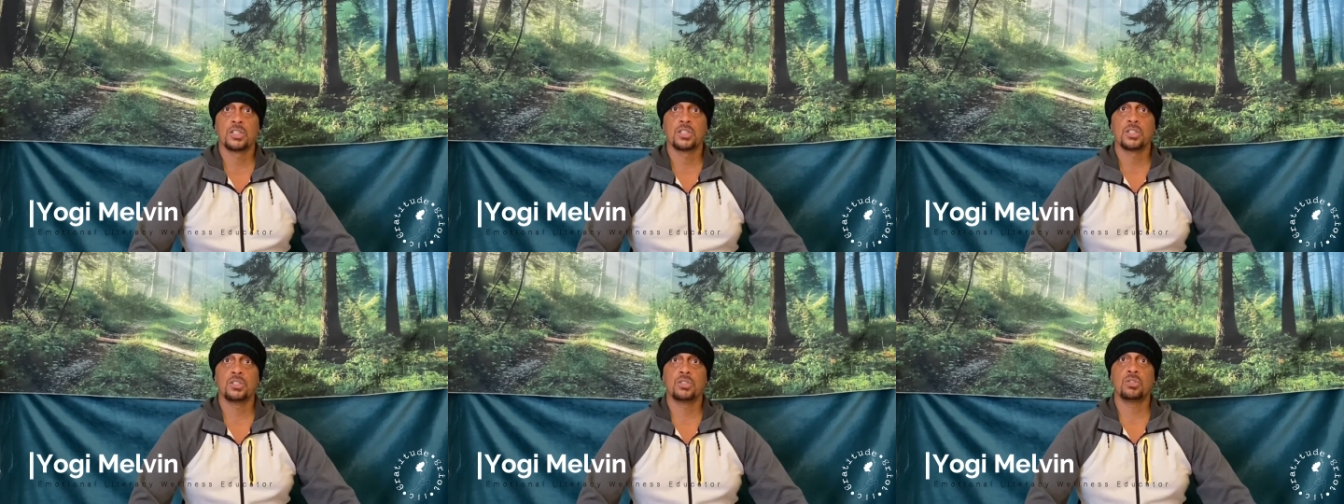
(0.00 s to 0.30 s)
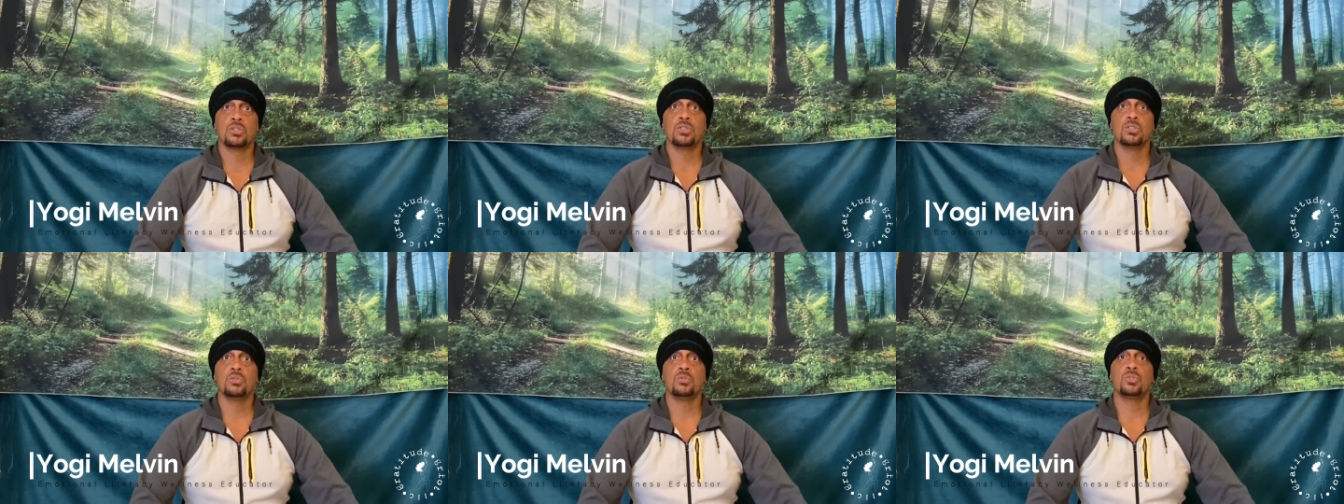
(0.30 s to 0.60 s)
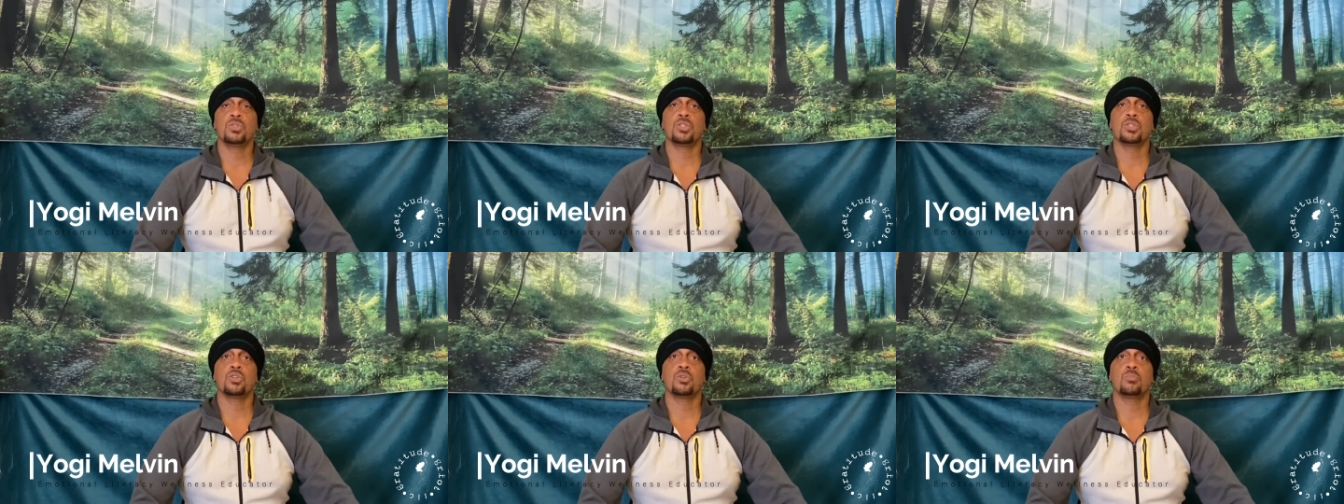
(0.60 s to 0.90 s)
You're
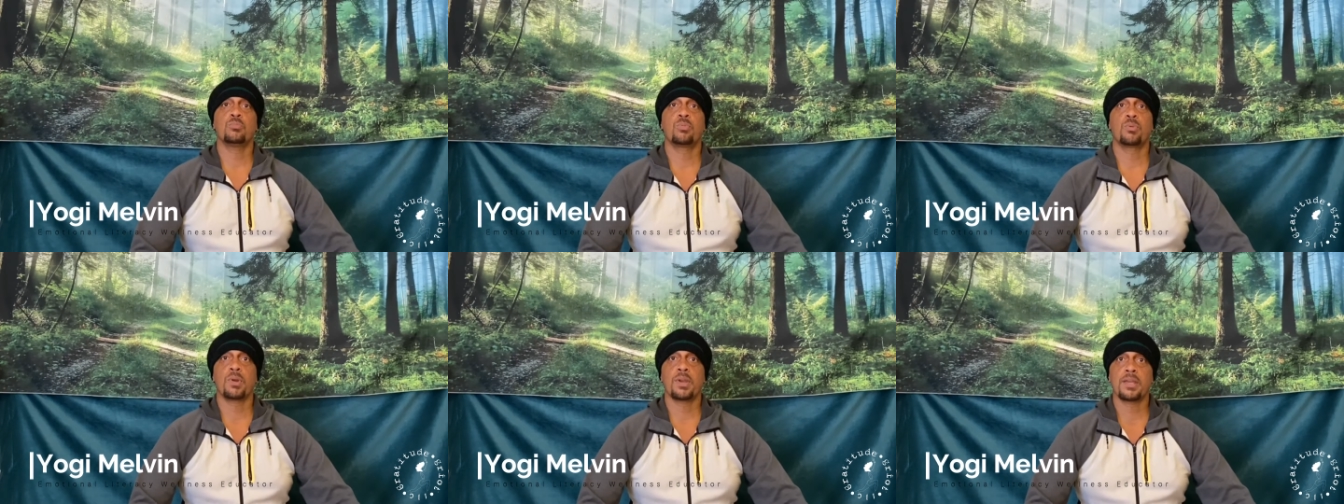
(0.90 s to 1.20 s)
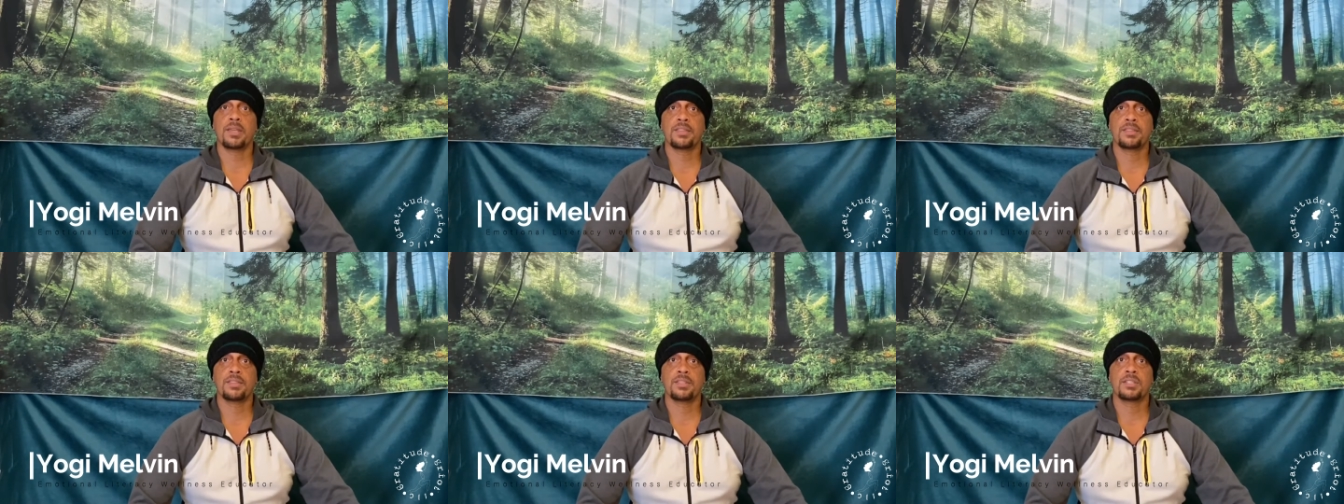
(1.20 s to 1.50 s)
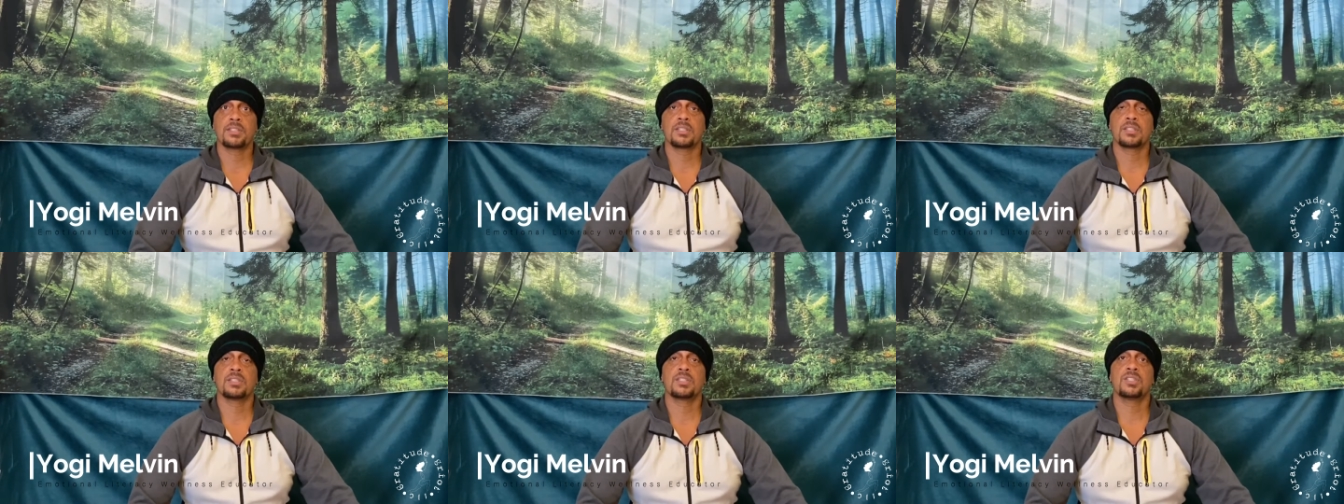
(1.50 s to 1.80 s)
using your breath
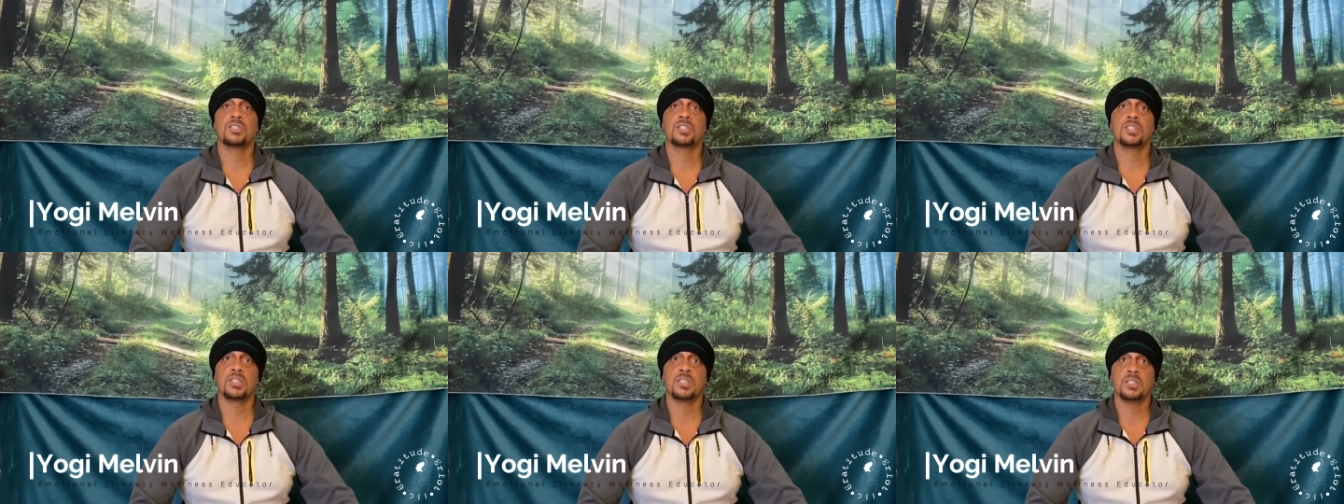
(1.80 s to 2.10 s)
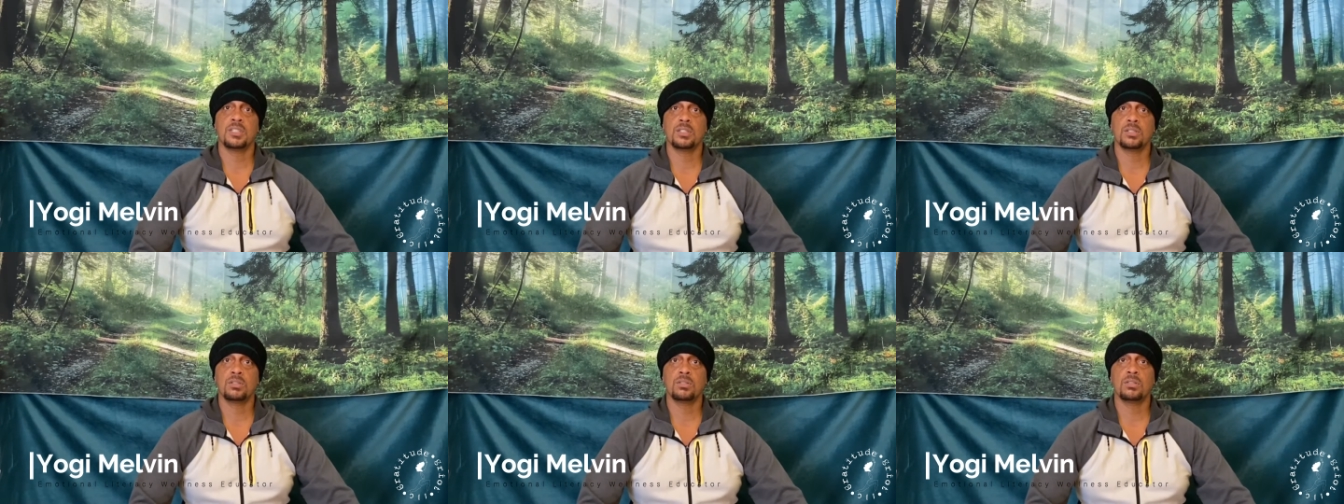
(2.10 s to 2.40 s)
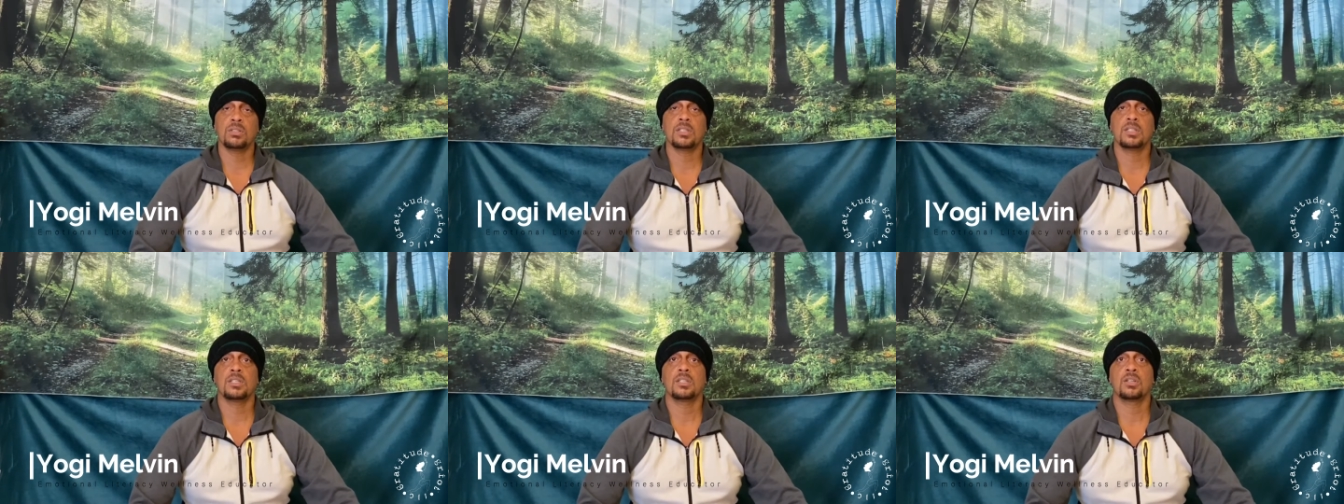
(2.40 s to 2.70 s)
to
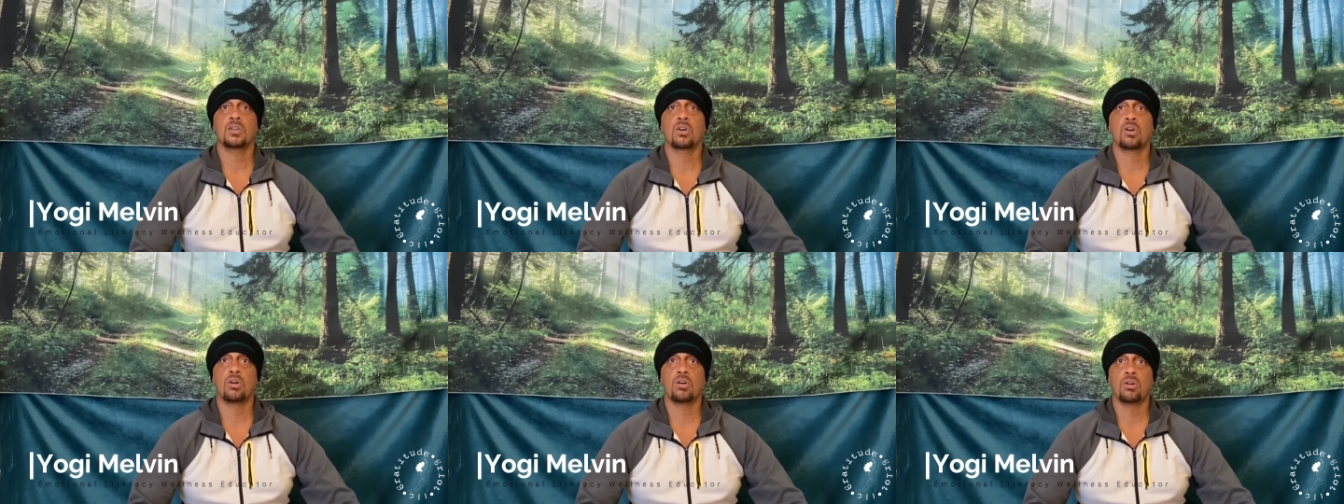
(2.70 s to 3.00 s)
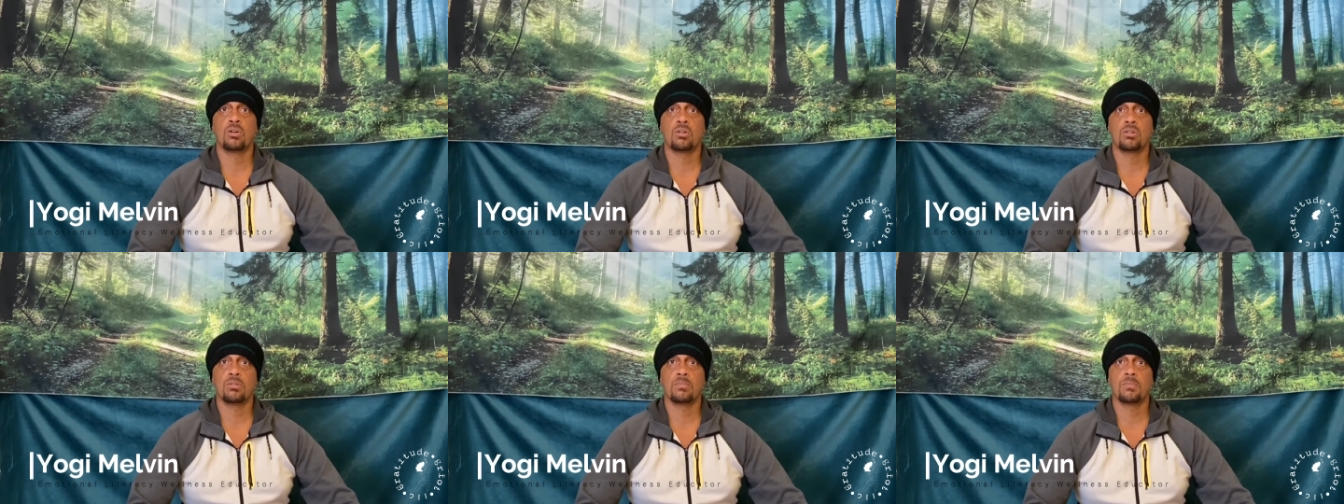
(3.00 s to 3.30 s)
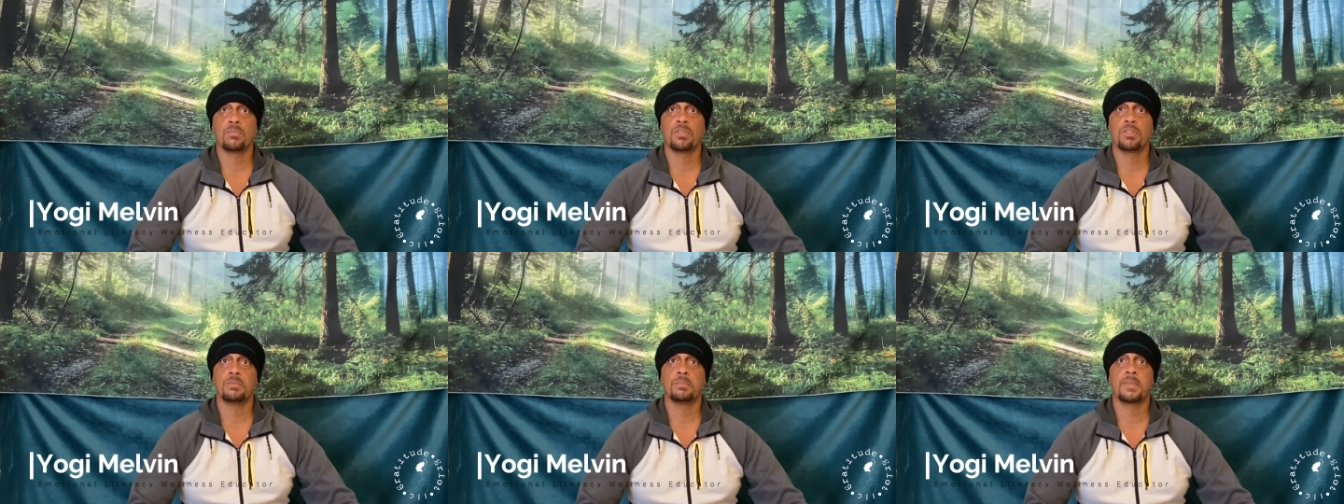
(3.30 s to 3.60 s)
still and
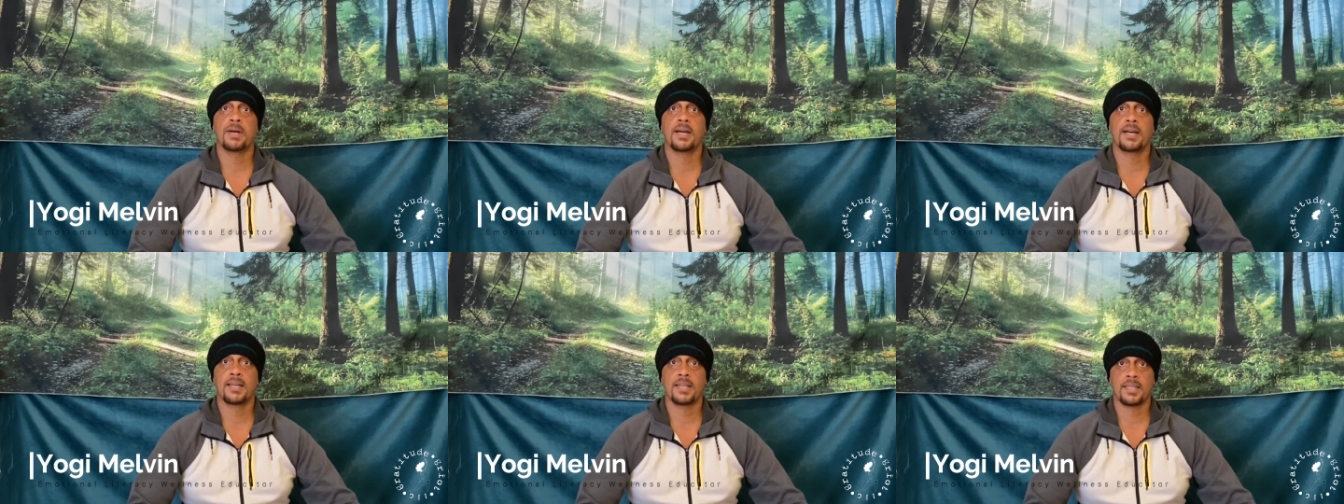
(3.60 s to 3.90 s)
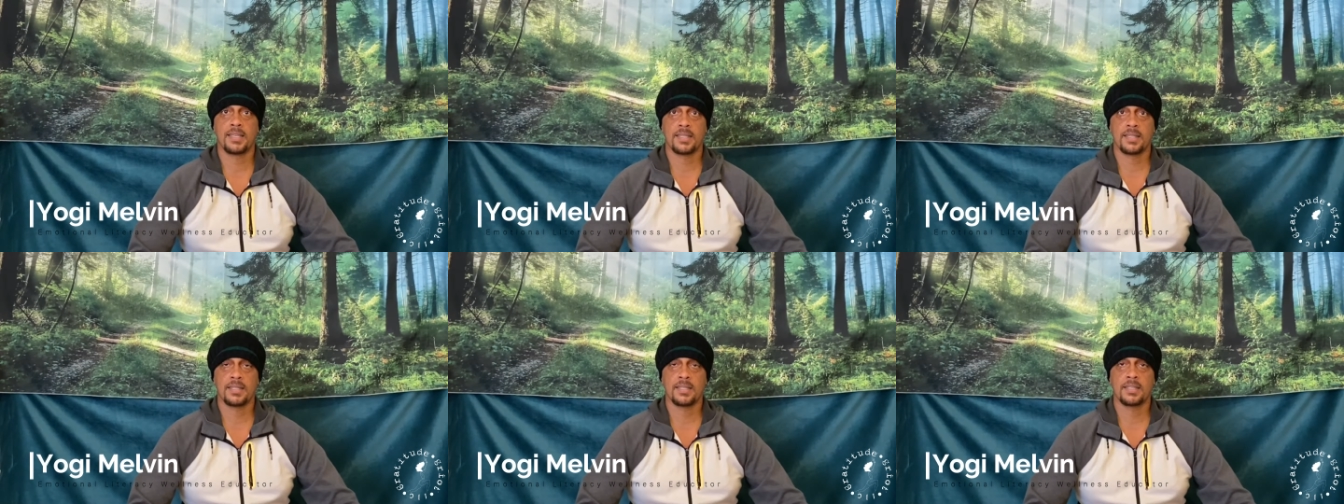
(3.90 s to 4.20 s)
calm the mind.